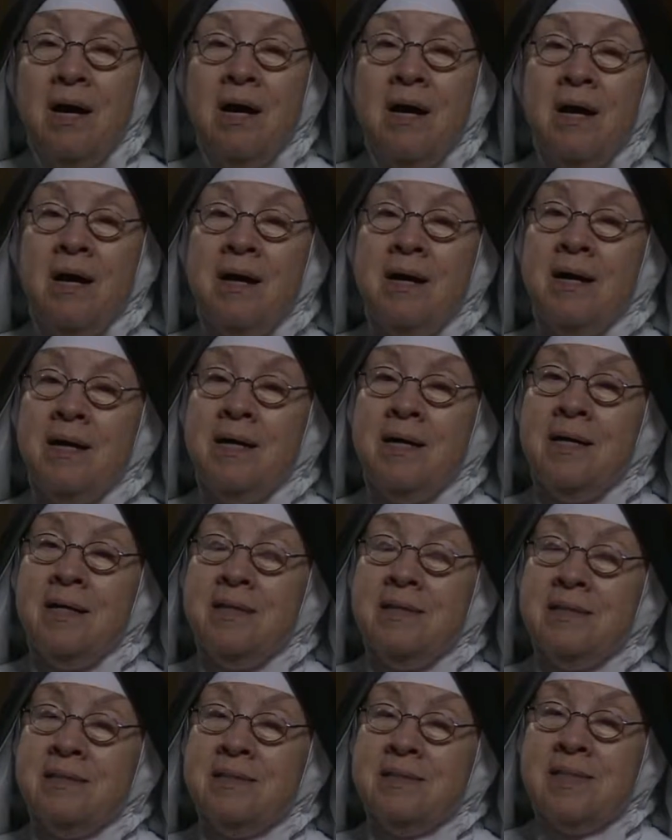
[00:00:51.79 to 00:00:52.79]

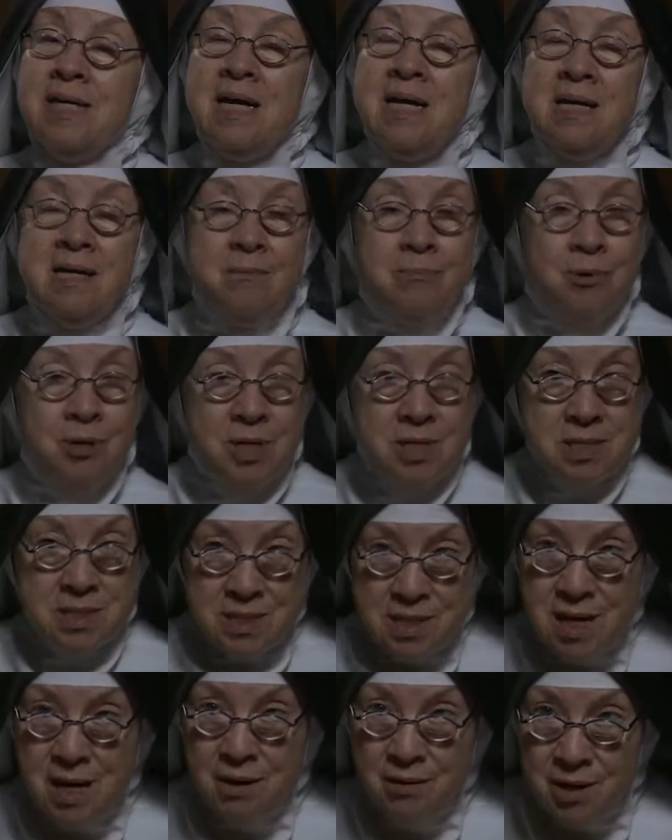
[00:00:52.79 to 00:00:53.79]
It's getting pretty
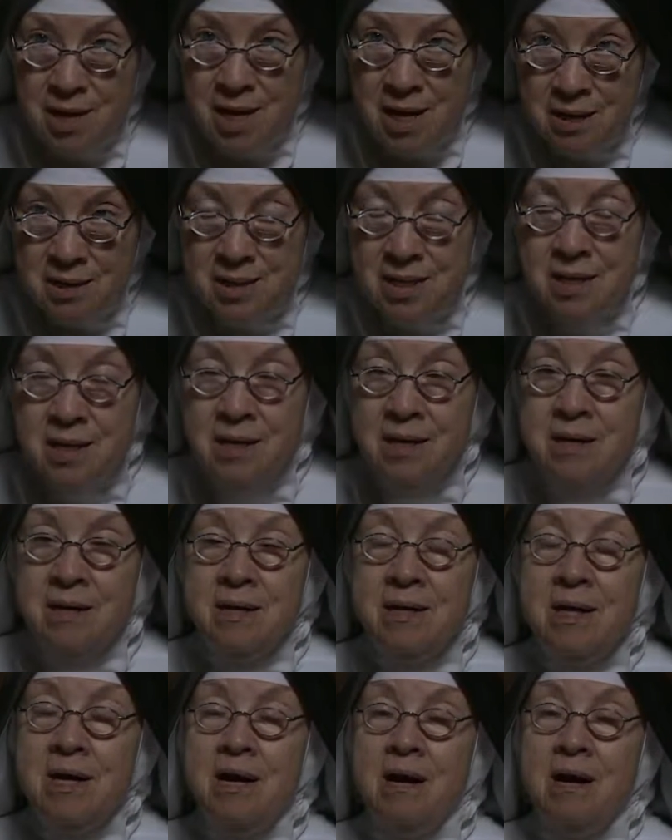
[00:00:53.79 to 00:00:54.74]
scary out there.